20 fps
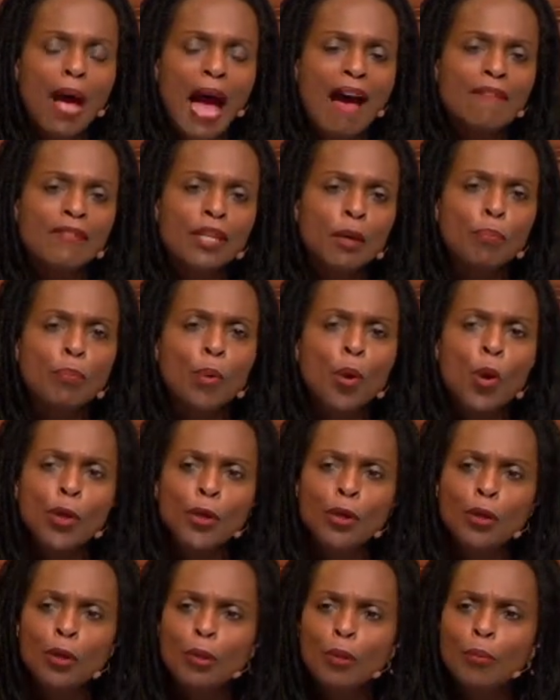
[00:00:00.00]
having a
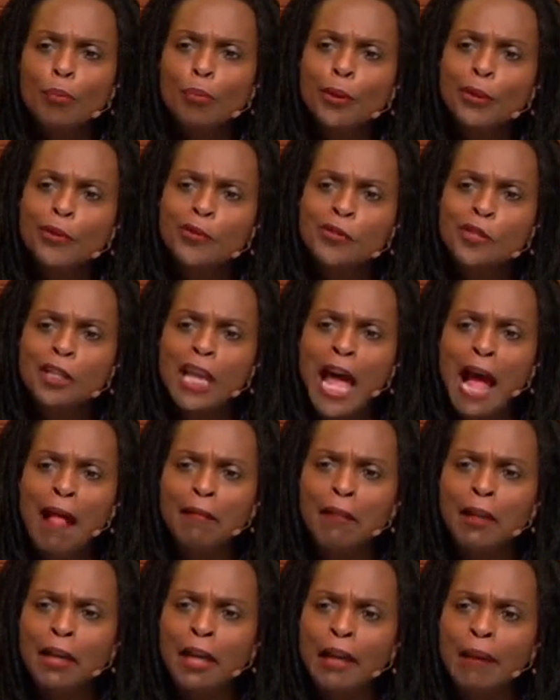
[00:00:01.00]
border
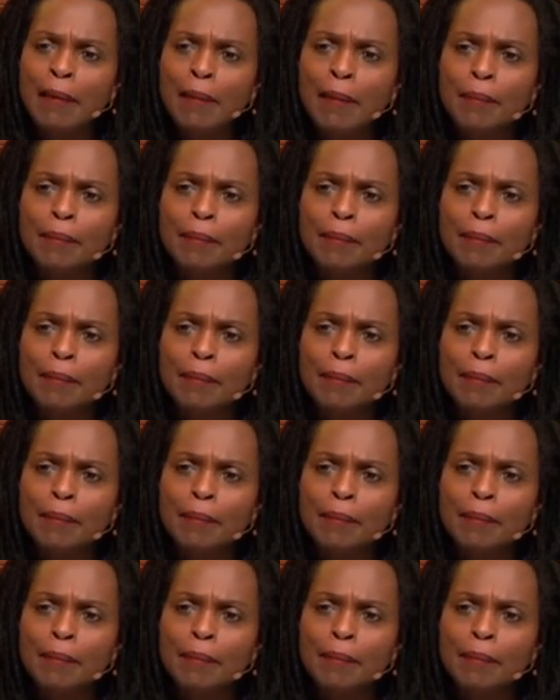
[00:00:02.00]
personality.